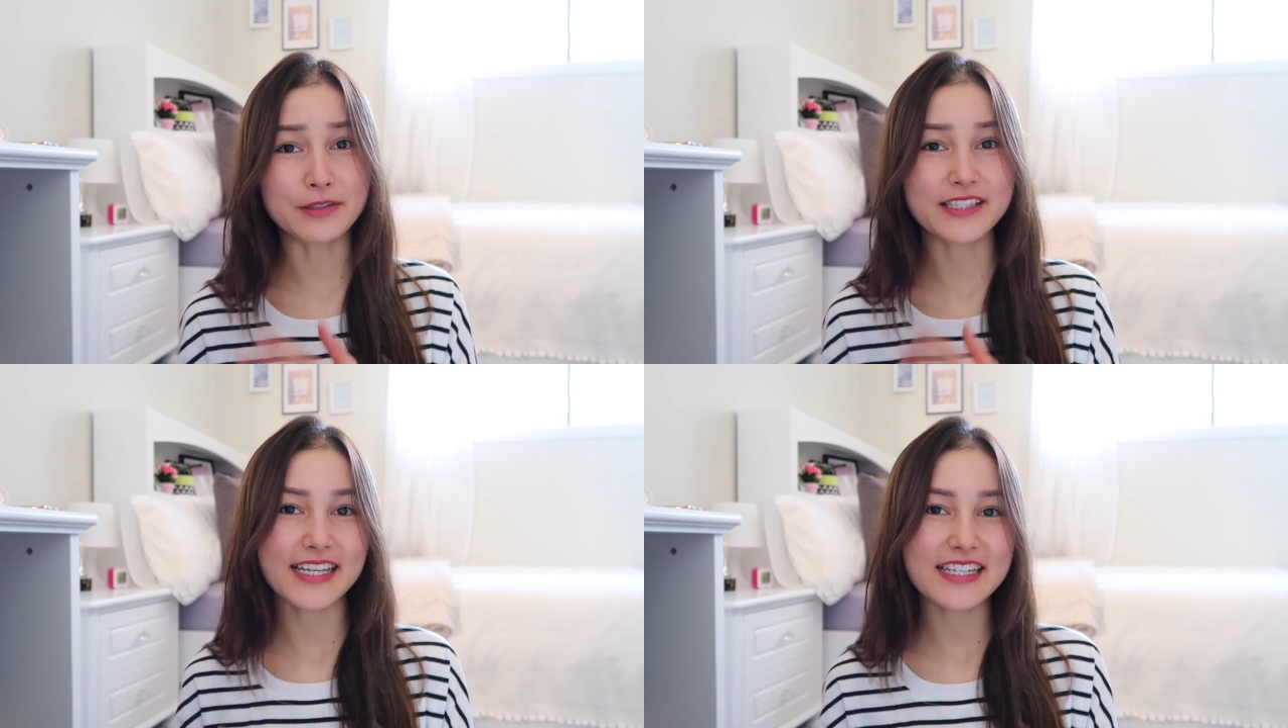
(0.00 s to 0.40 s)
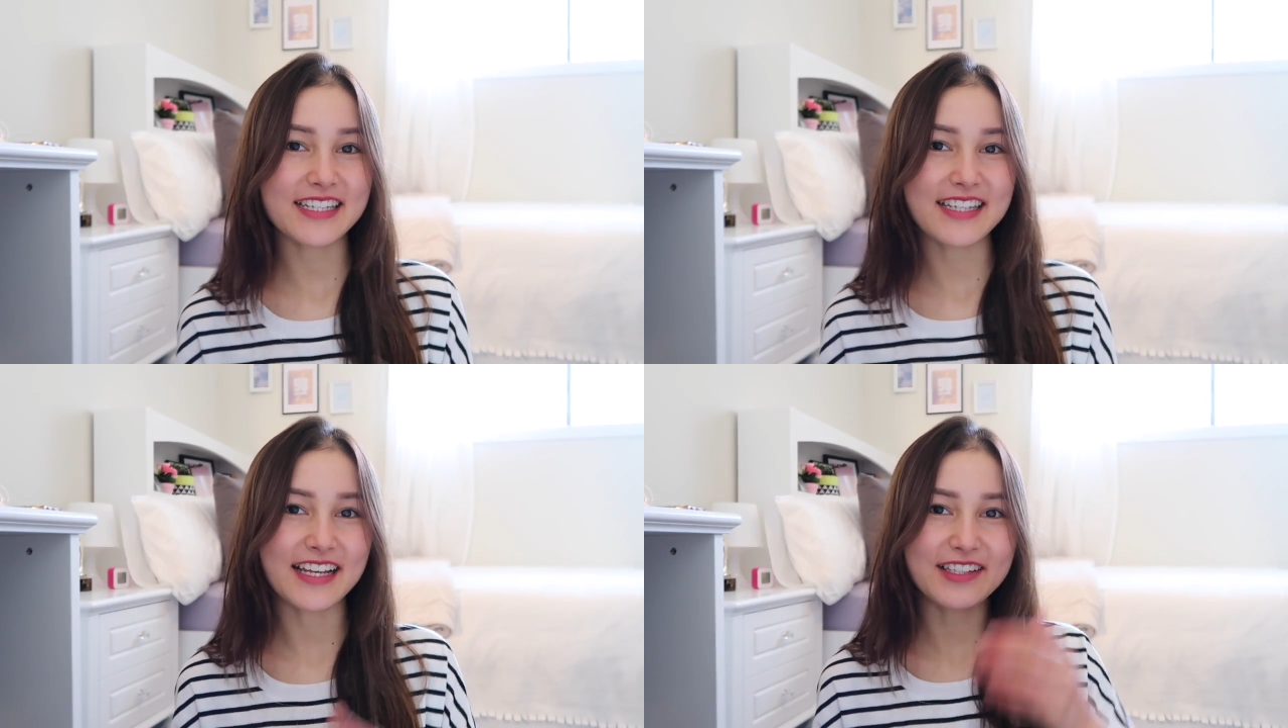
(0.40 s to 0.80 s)

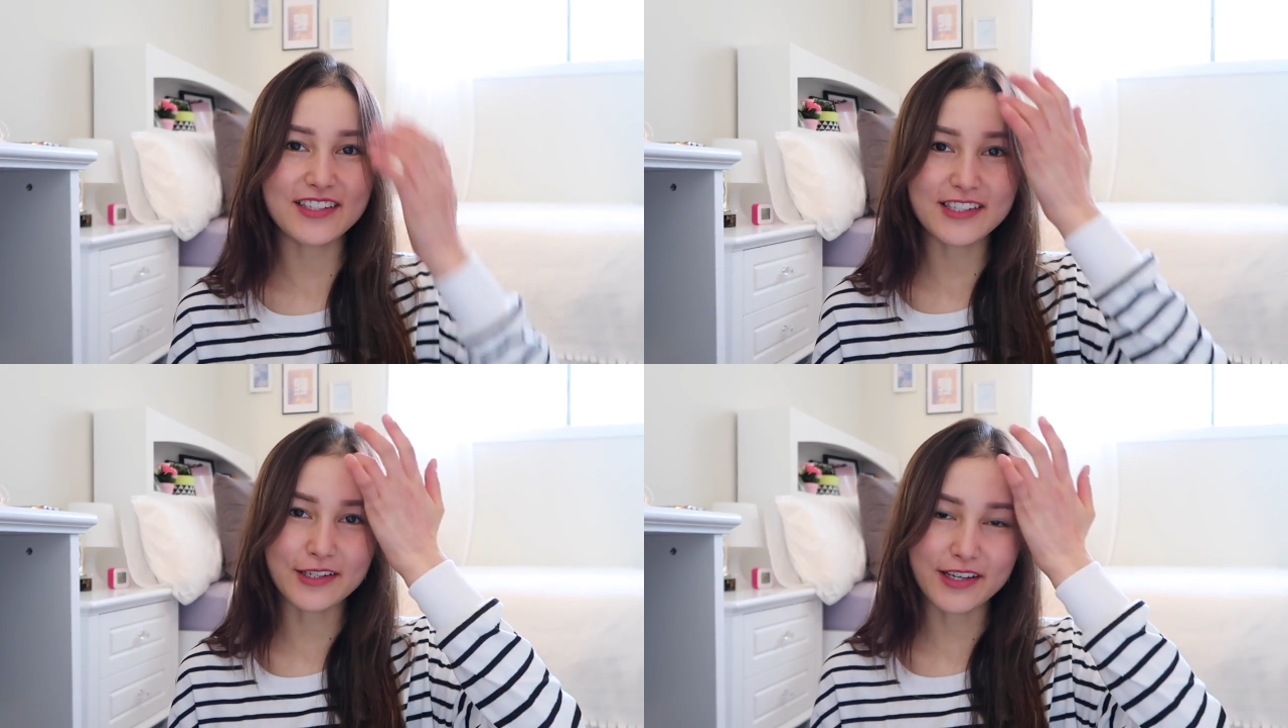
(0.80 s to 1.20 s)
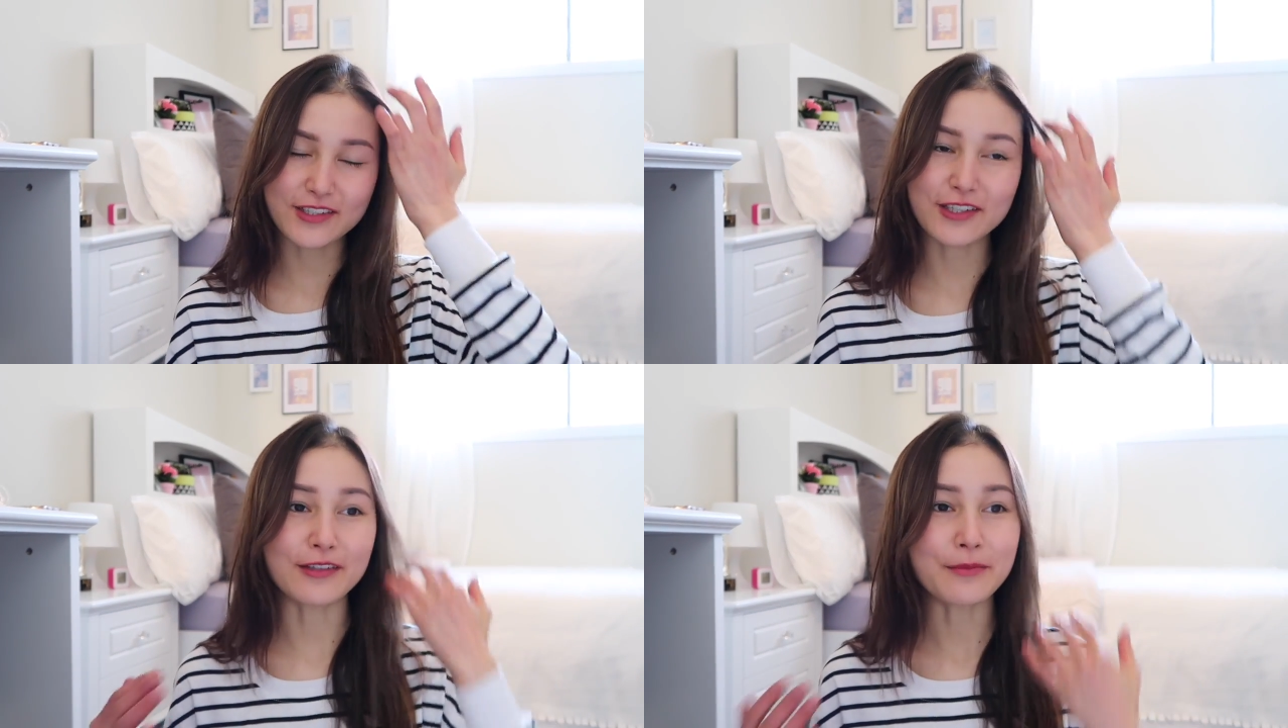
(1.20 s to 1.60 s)
procedure done so
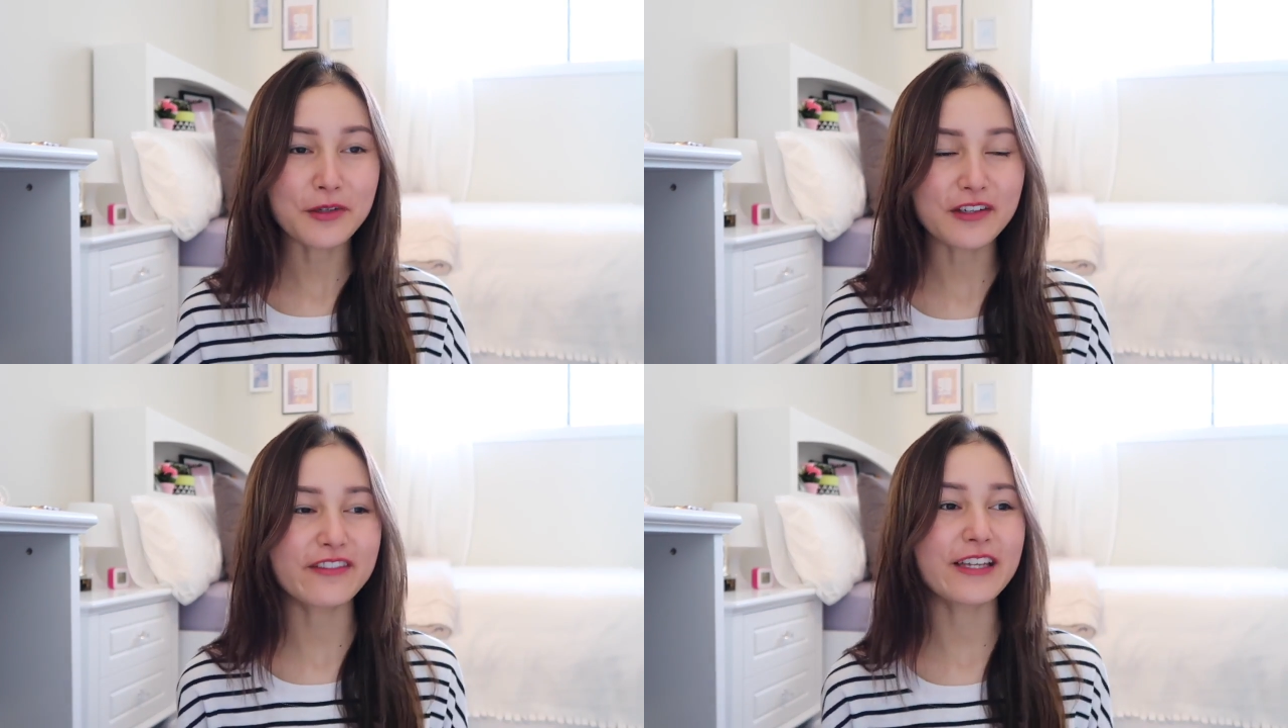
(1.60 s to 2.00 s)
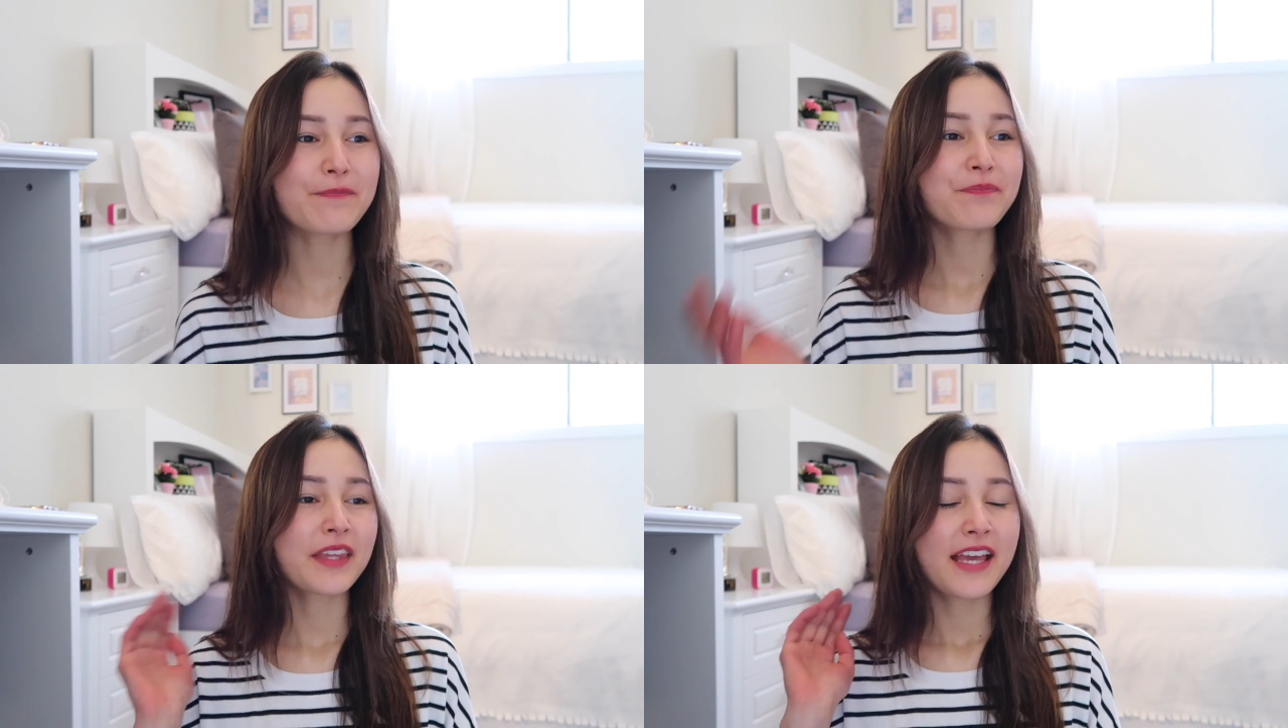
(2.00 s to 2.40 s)
as to remove it.